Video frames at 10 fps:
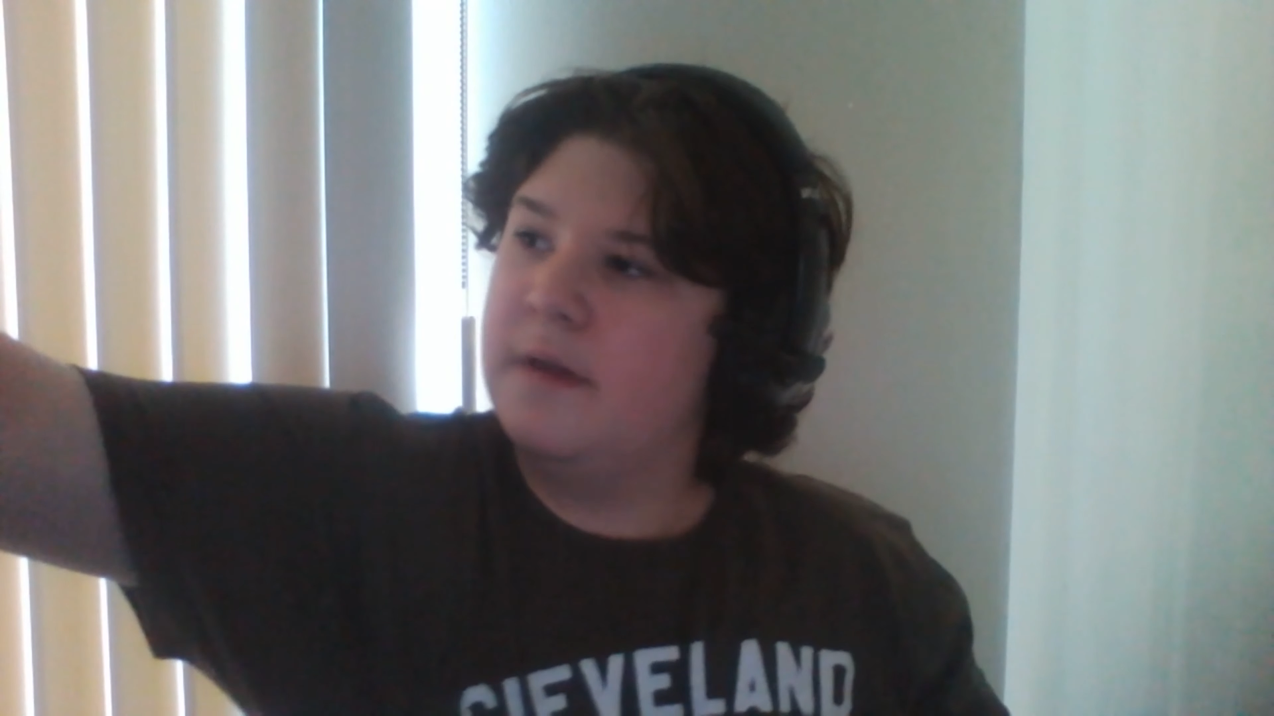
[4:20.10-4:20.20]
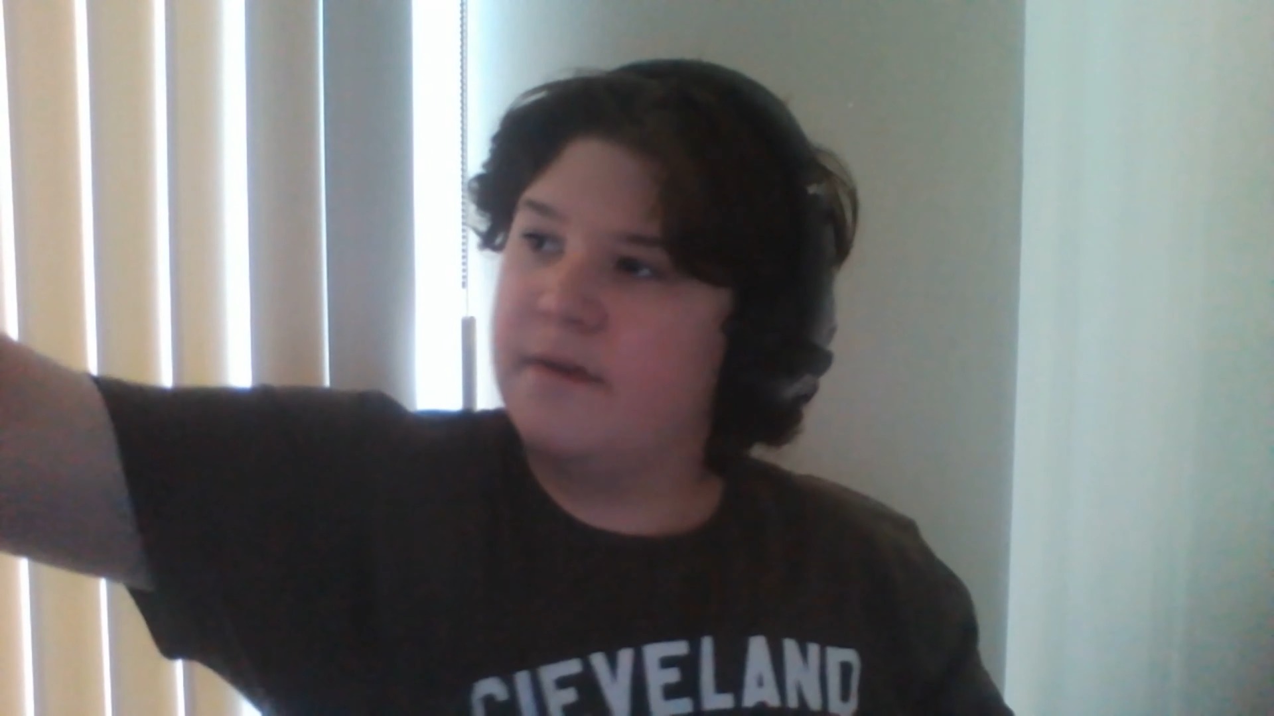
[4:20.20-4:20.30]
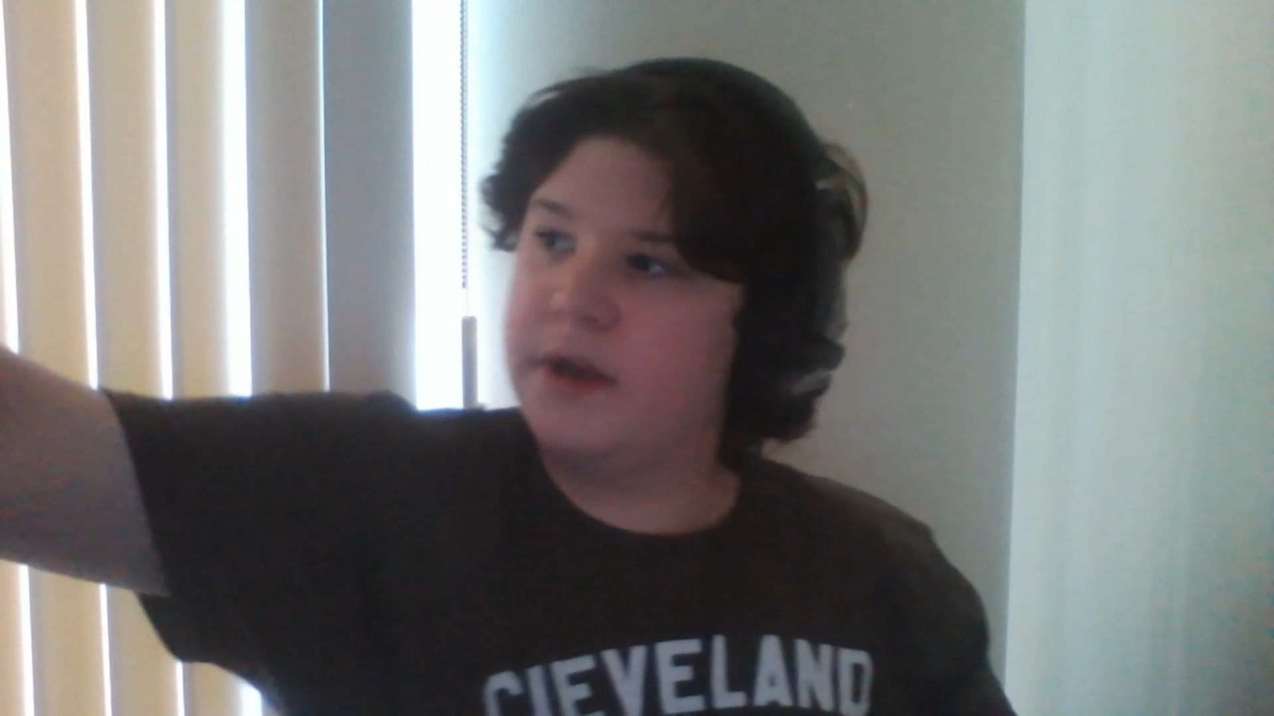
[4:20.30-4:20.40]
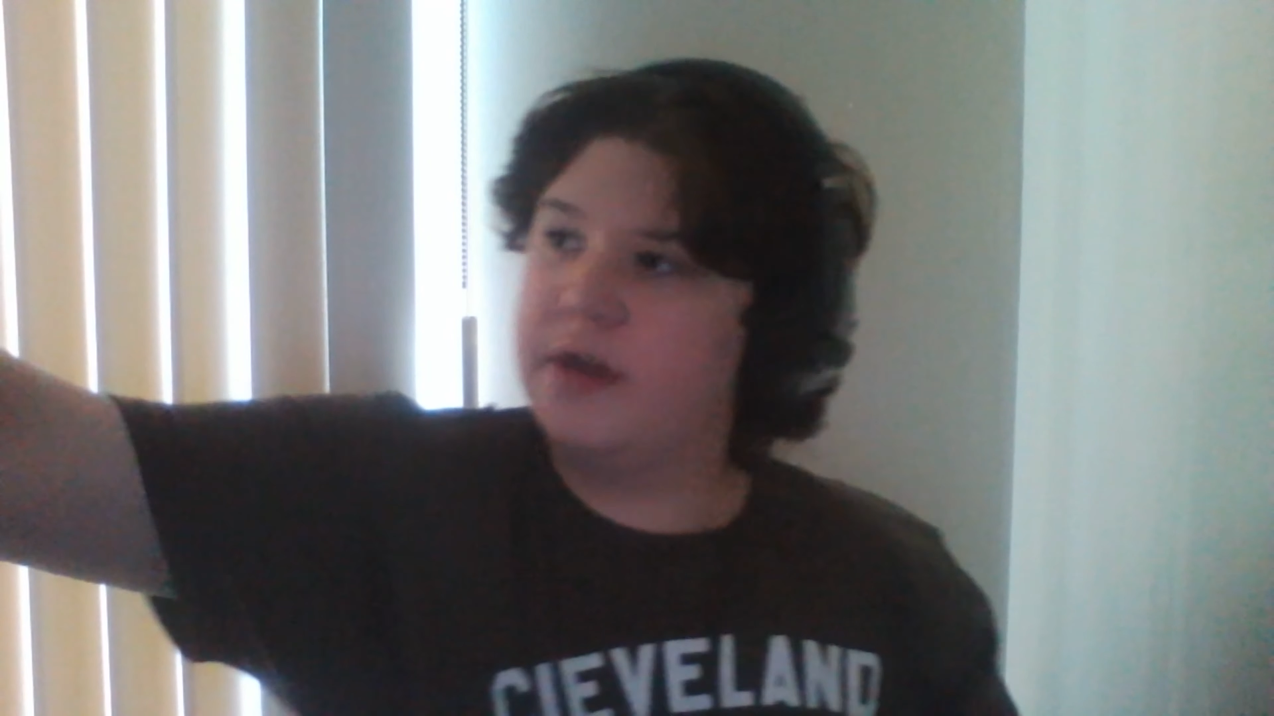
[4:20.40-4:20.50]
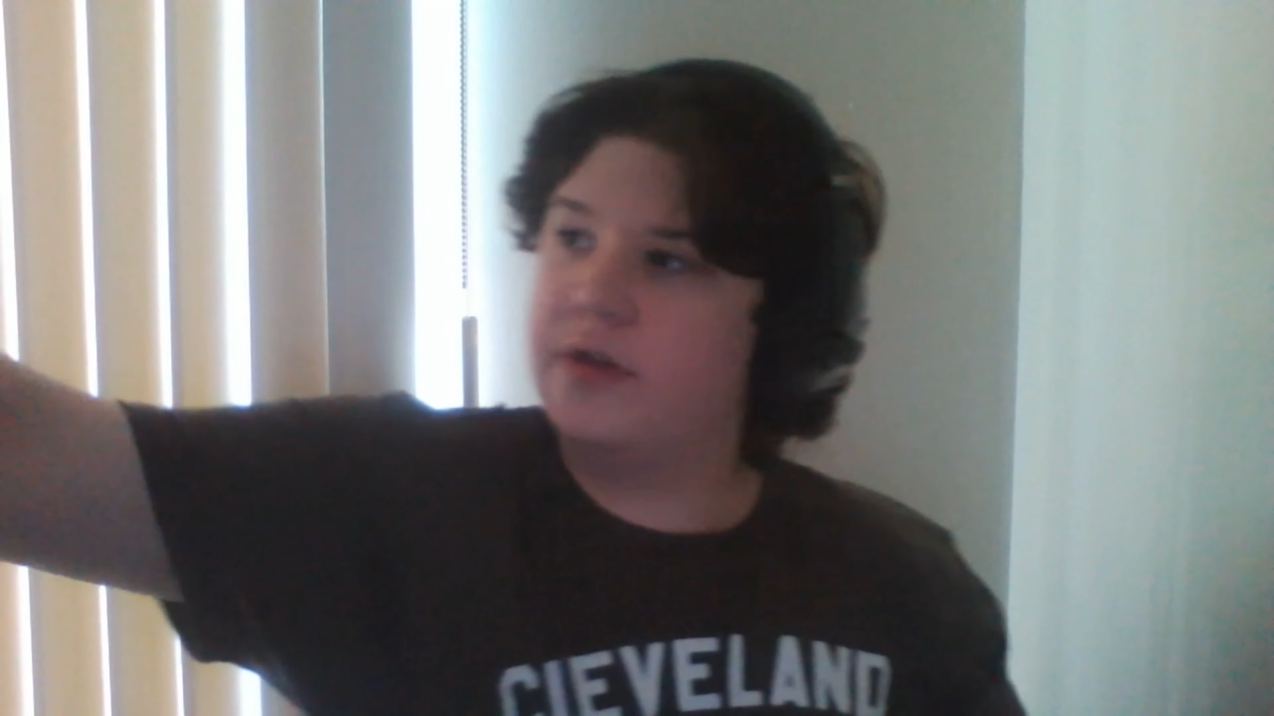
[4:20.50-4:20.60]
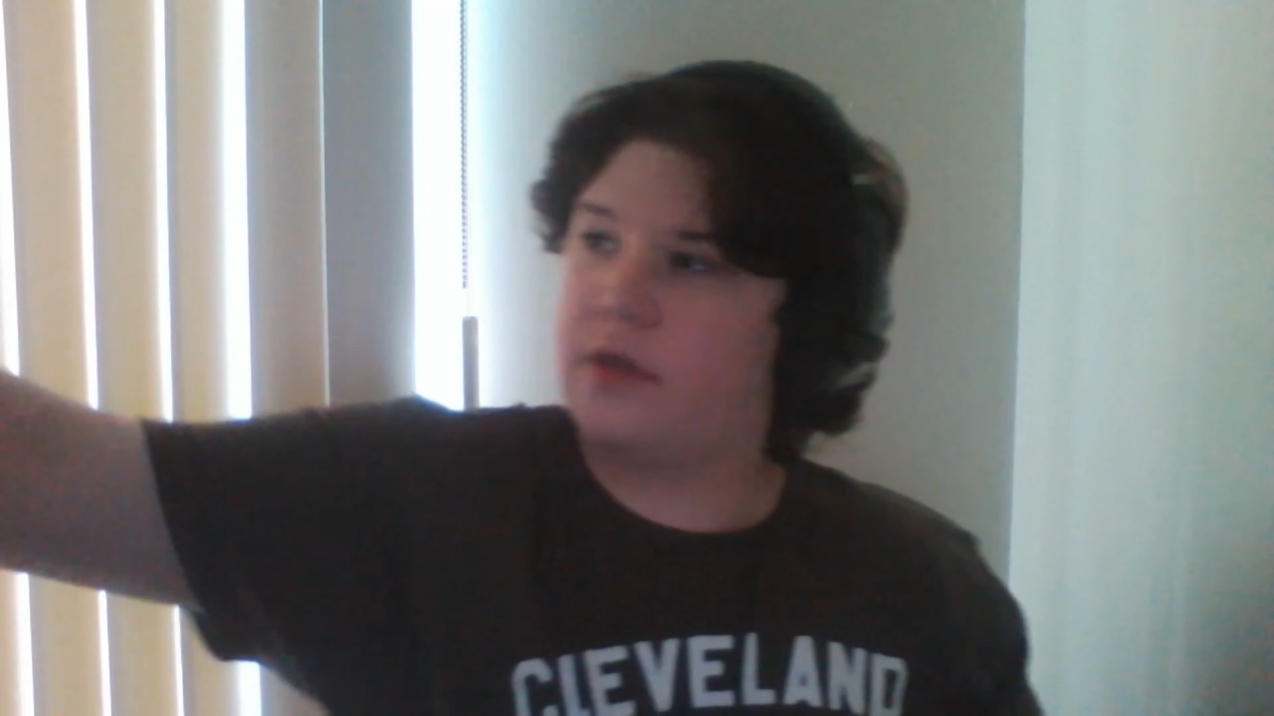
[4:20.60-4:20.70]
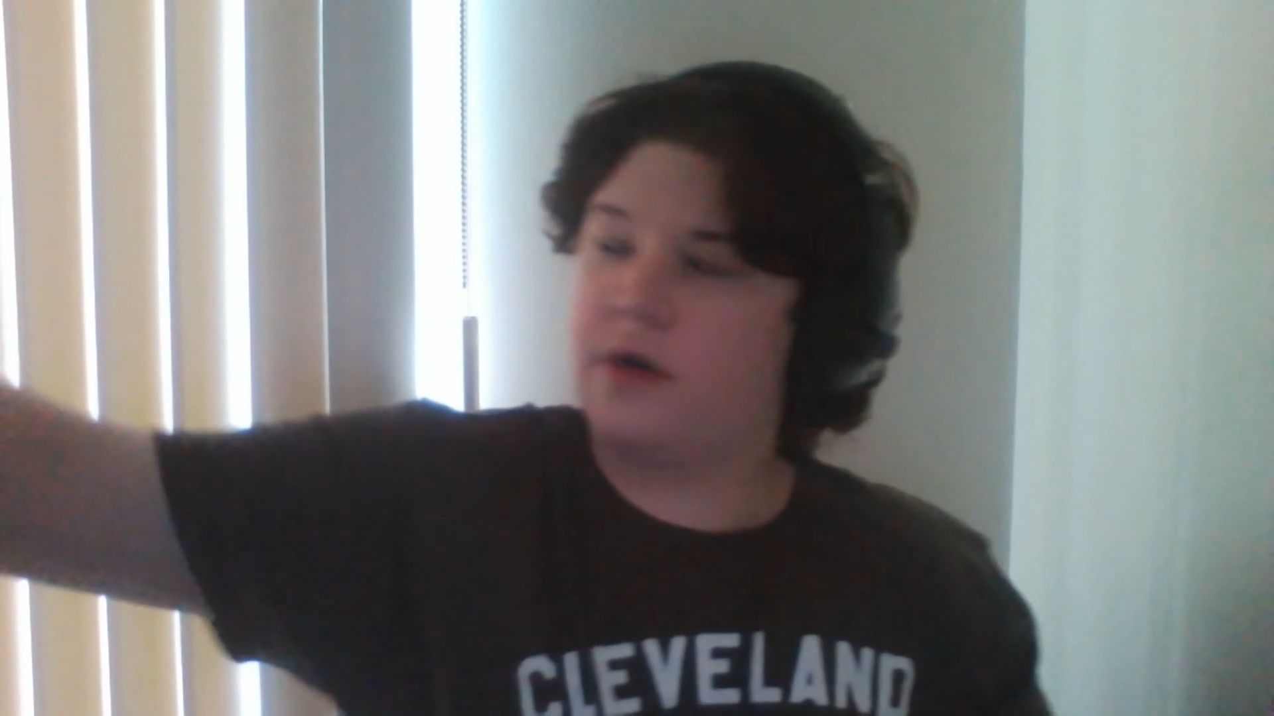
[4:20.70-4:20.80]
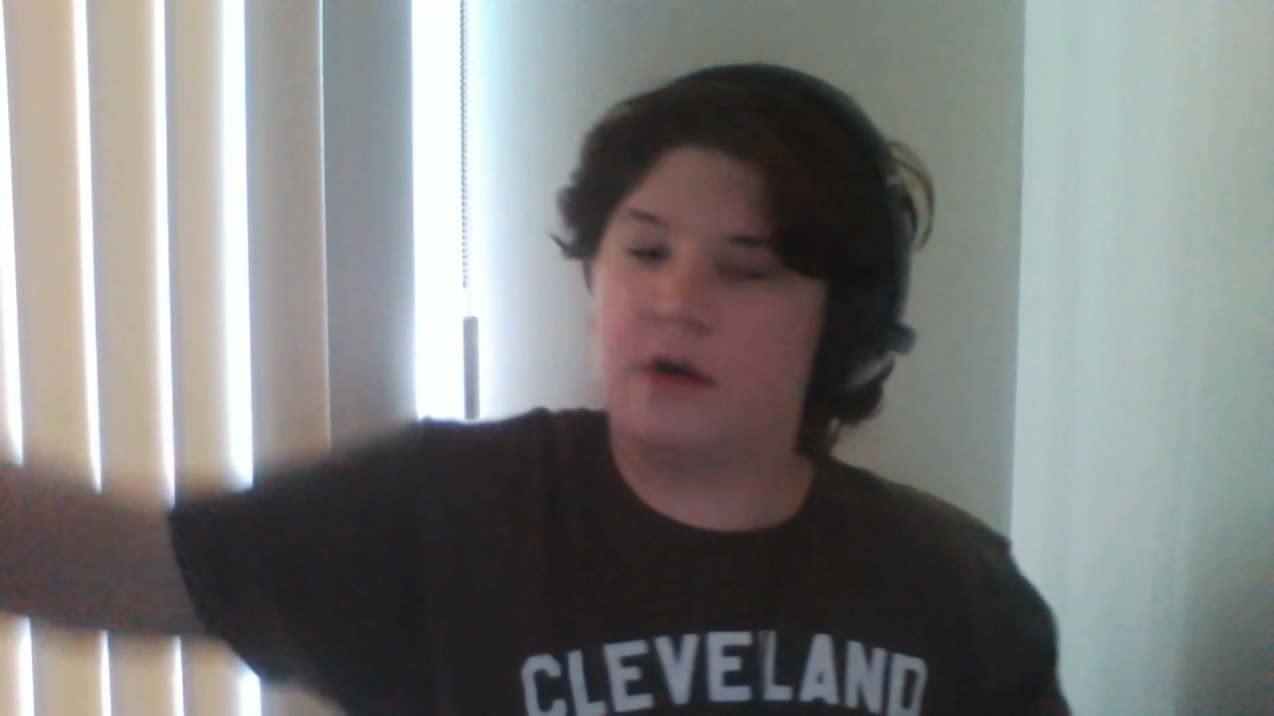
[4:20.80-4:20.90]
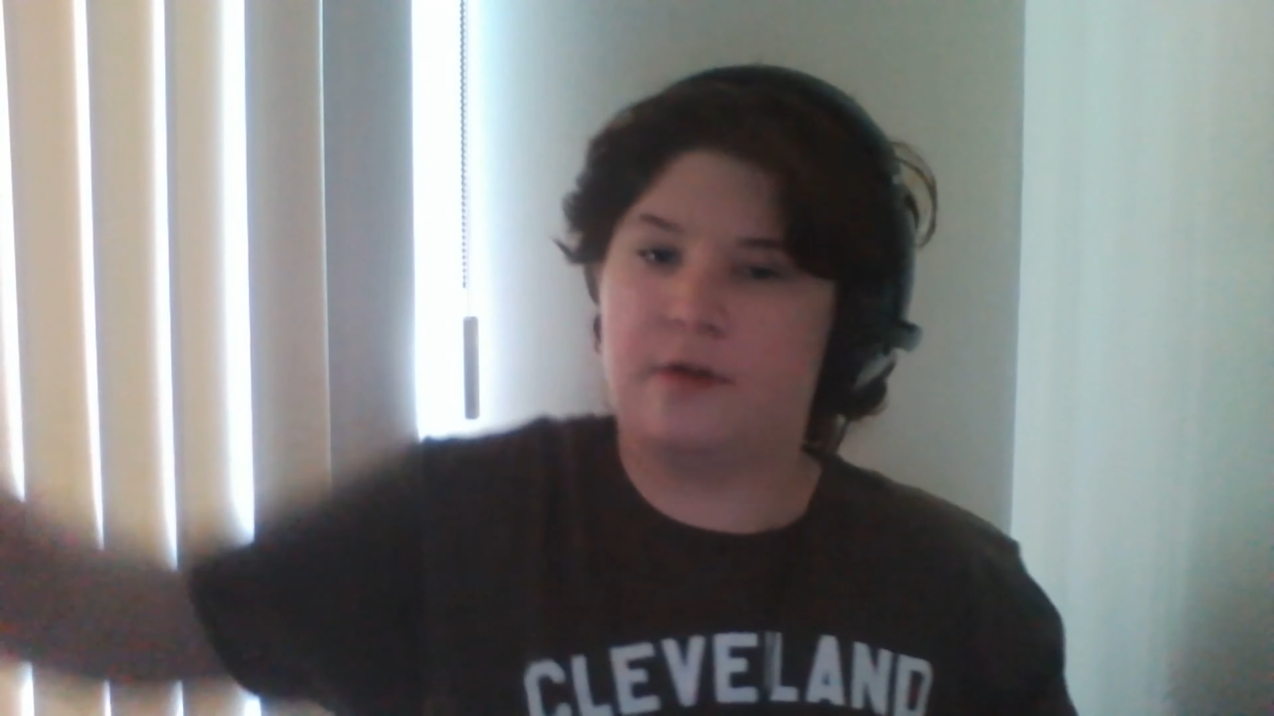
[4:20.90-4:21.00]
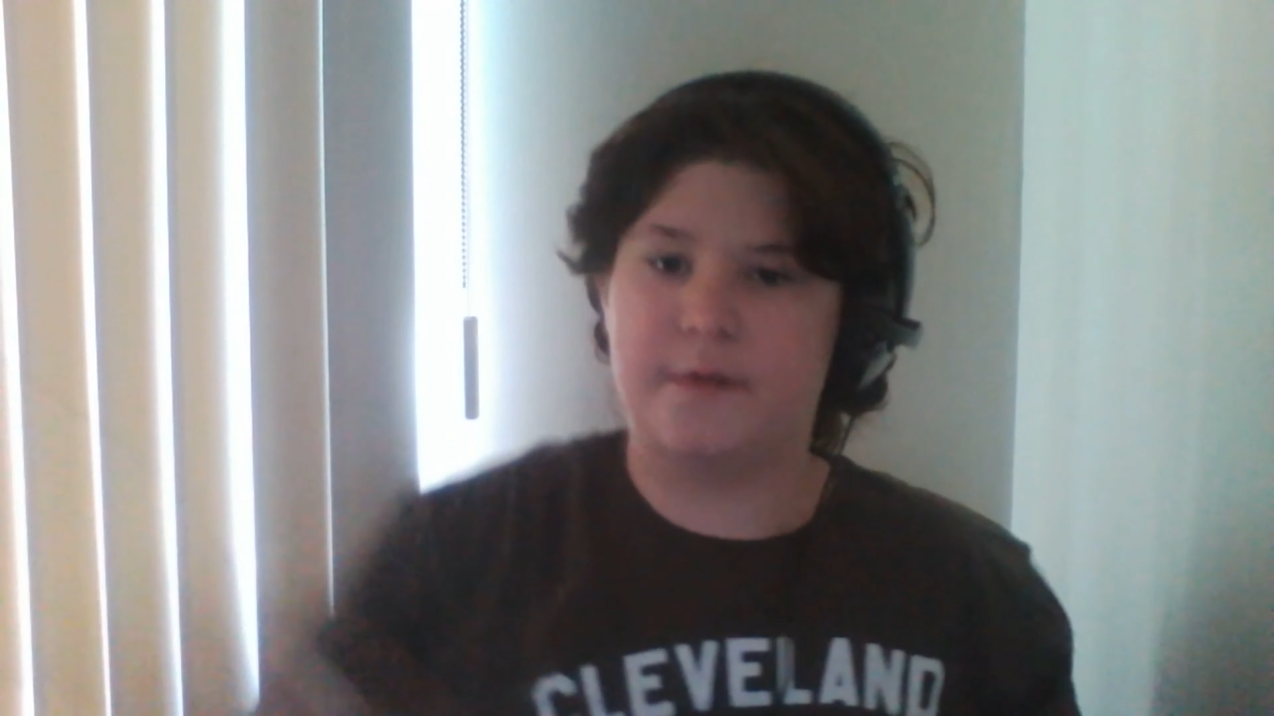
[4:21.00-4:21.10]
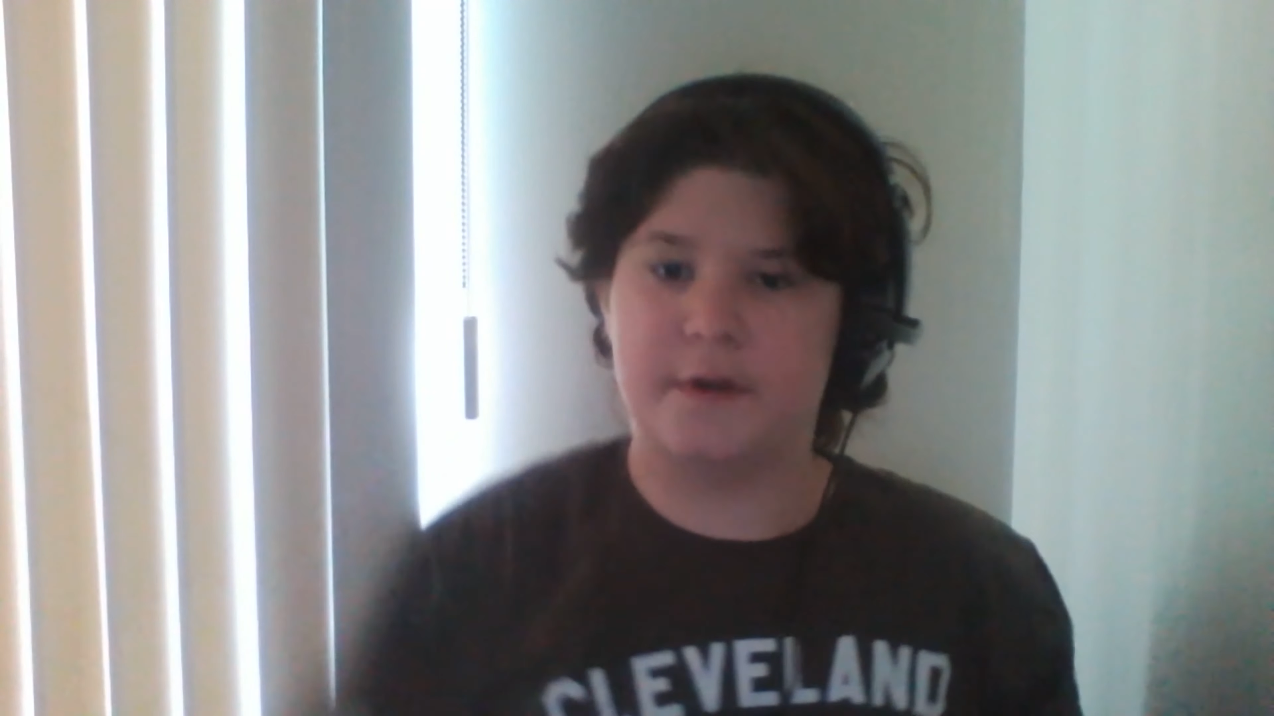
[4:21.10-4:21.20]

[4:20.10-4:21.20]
very good to start off in